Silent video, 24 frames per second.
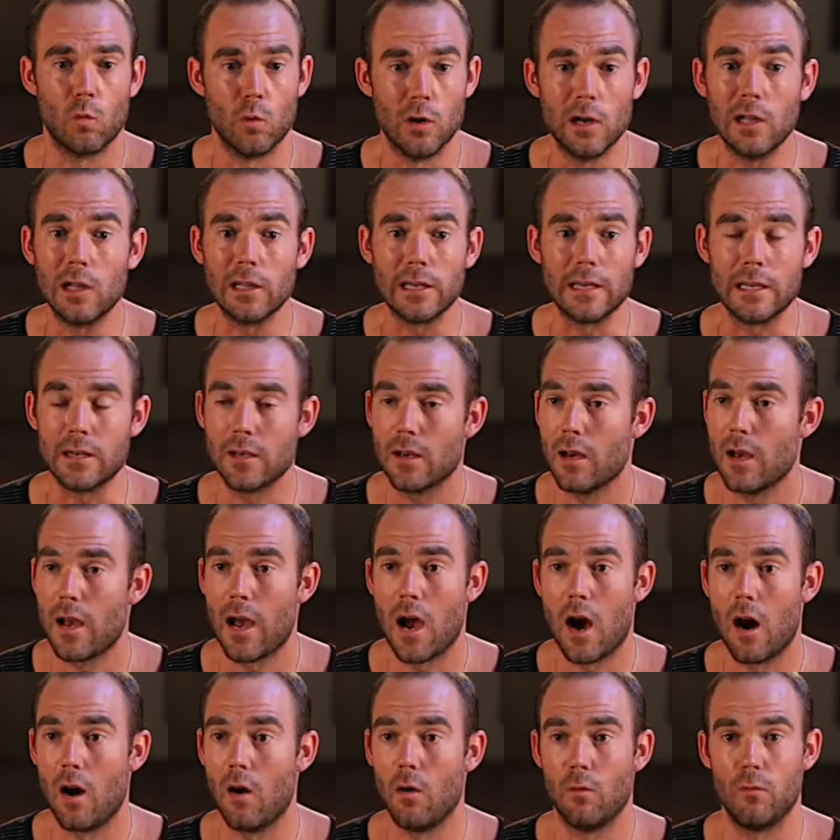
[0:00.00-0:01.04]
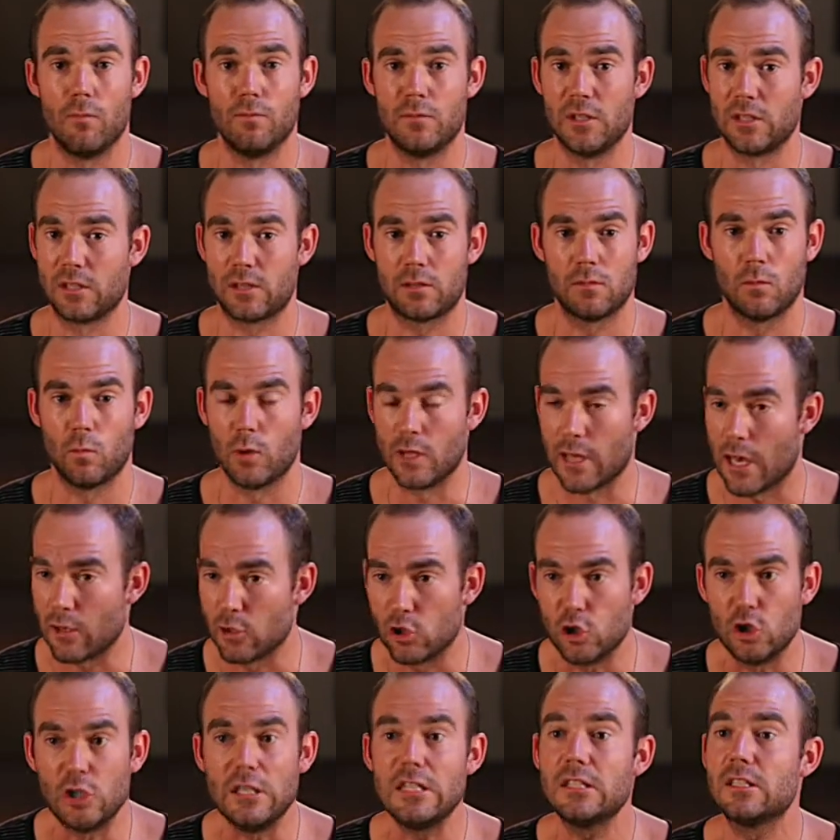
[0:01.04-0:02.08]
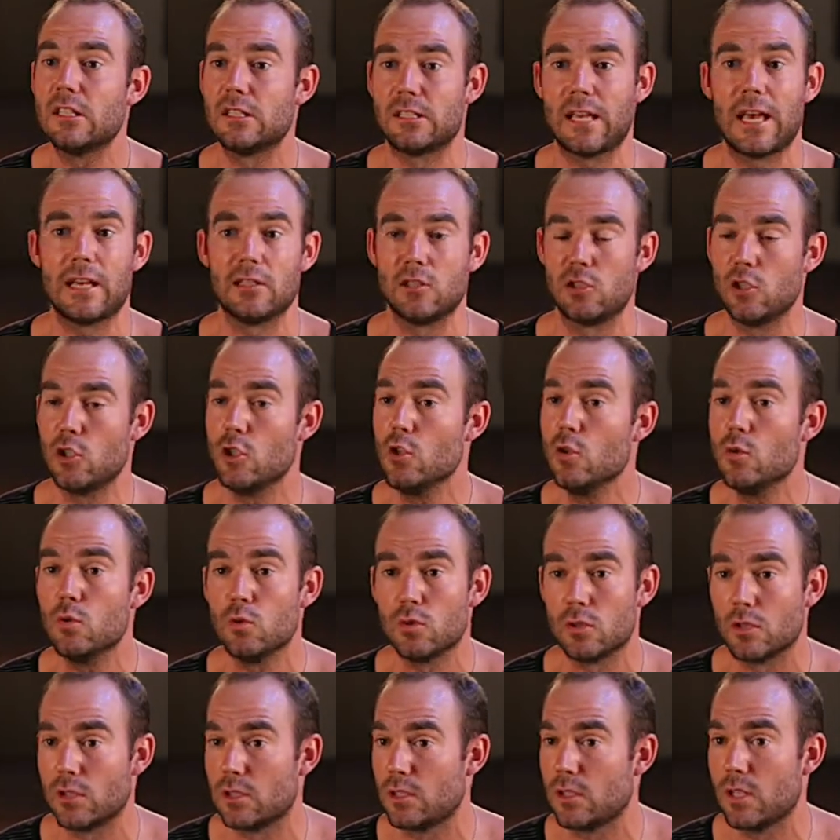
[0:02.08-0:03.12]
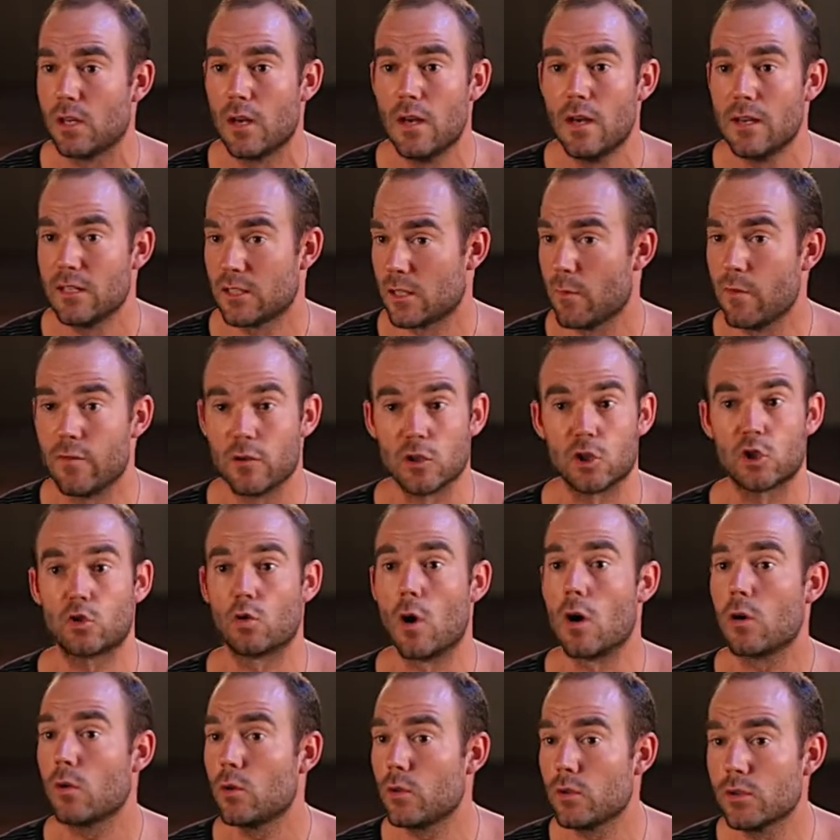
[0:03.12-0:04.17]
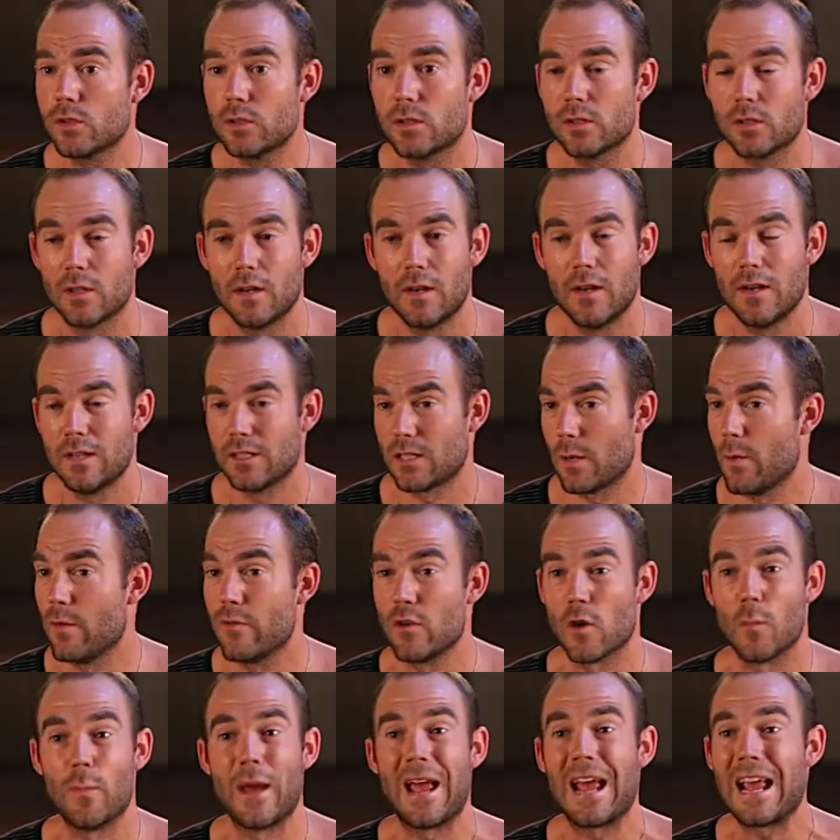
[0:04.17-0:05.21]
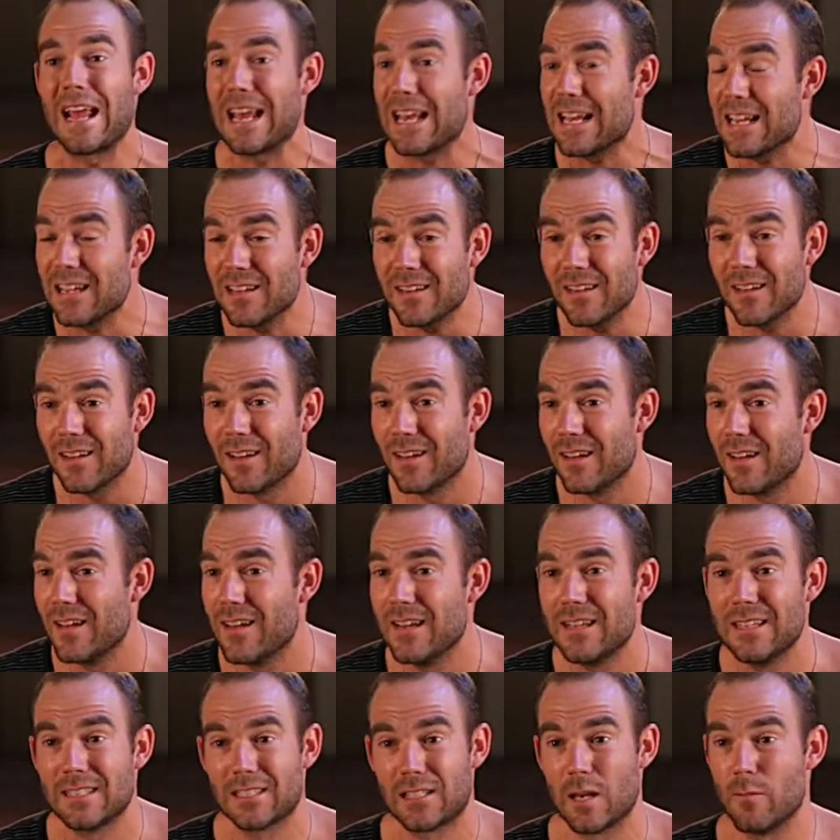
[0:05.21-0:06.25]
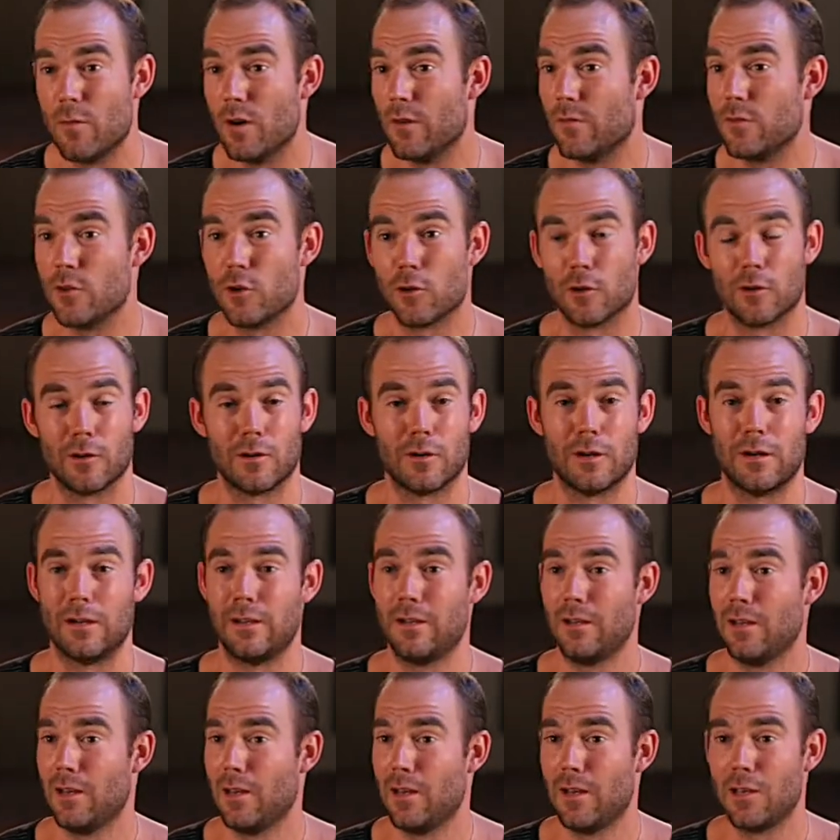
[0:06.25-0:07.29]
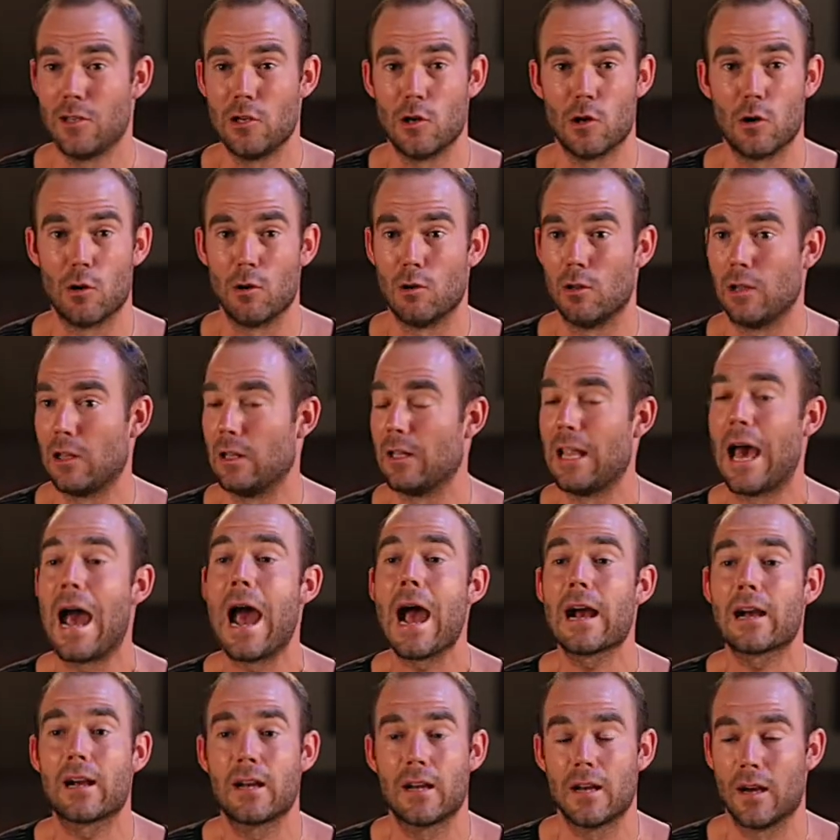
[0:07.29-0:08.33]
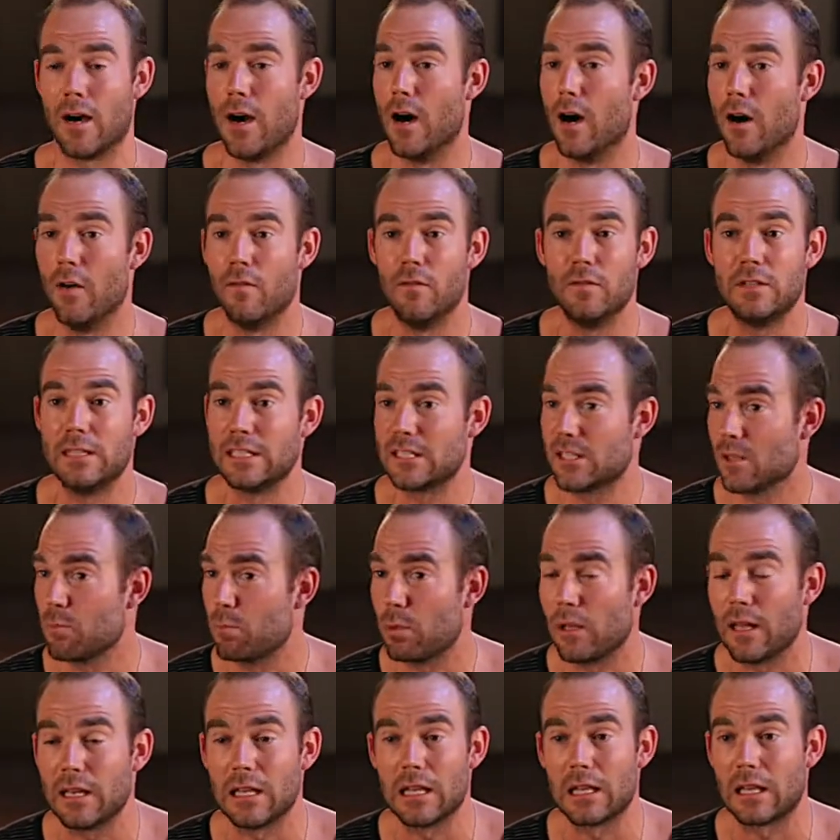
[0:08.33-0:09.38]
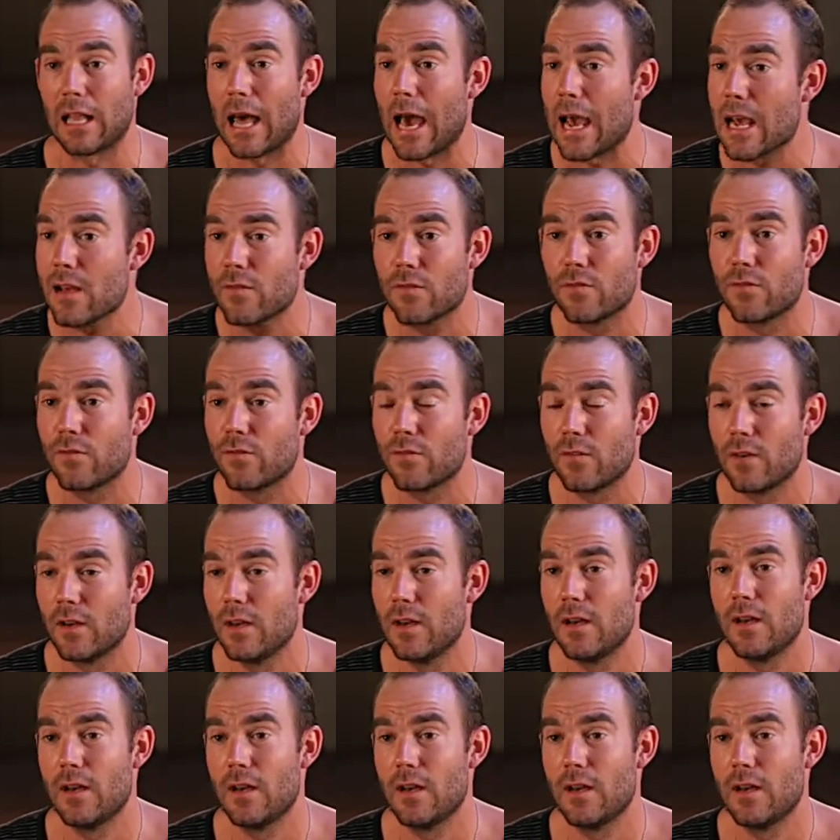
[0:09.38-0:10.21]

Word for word: really, how, just, how Jesus has used some of your struggles, some of your pain, some of your, your lack of discipline in life